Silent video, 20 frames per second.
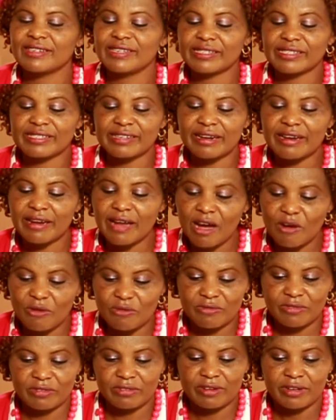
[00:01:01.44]
it's a
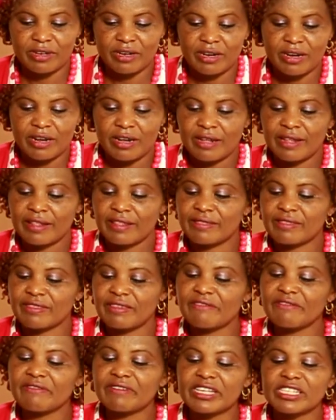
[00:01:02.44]
noun. The
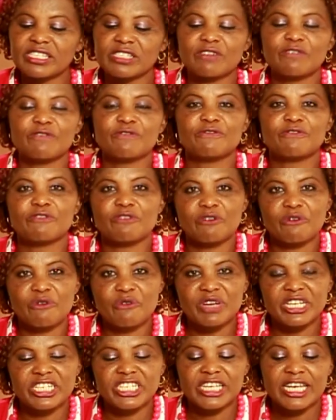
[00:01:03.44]
reason for
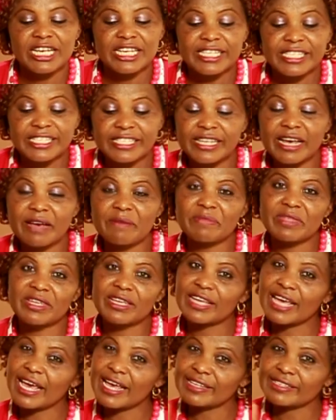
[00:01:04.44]
which
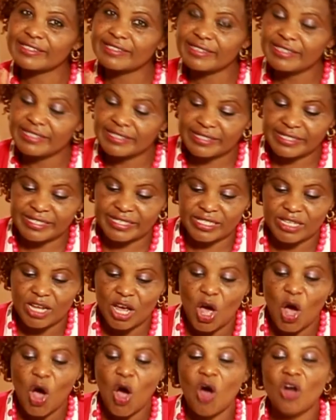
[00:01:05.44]
something exists,
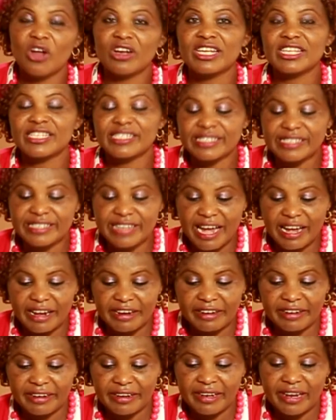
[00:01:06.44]
all is
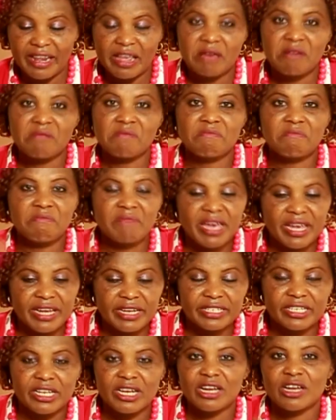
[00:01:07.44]
done,
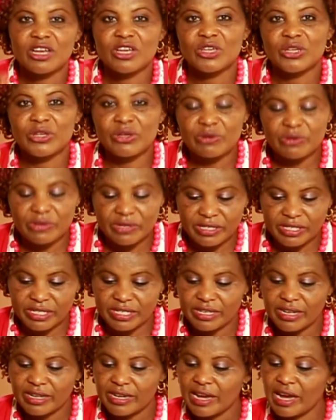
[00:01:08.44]
made, used,
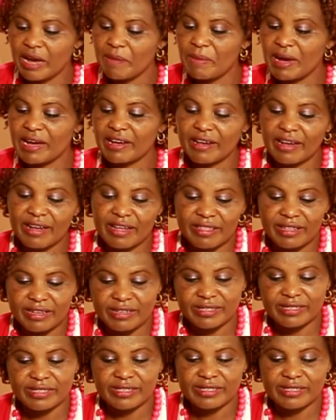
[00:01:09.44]
among others.